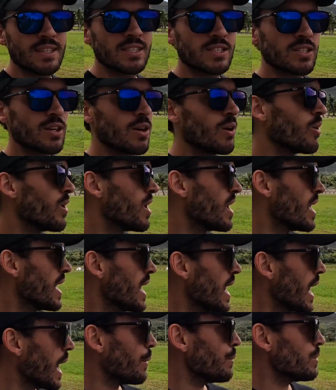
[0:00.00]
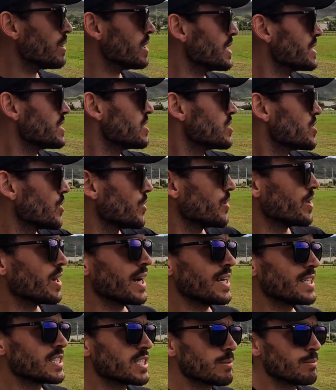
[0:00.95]
So I would like to show you
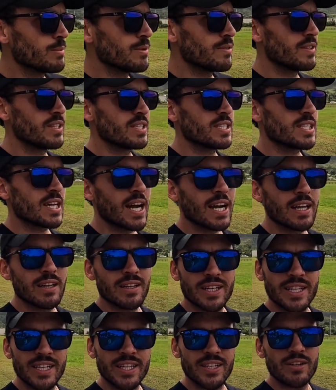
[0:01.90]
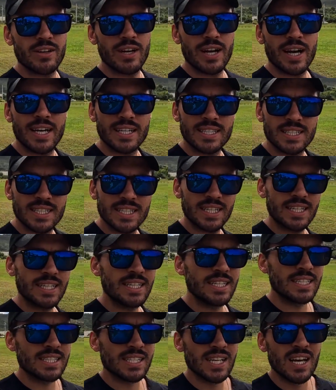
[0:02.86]
guys some of this island here, as it
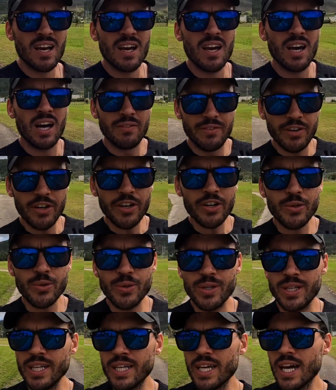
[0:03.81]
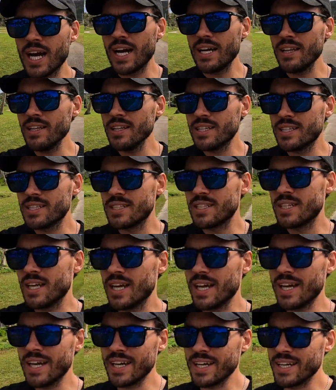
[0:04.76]
is a very unique island
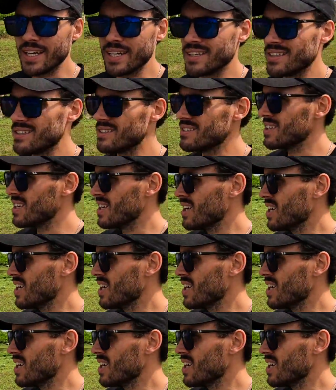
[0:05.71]
and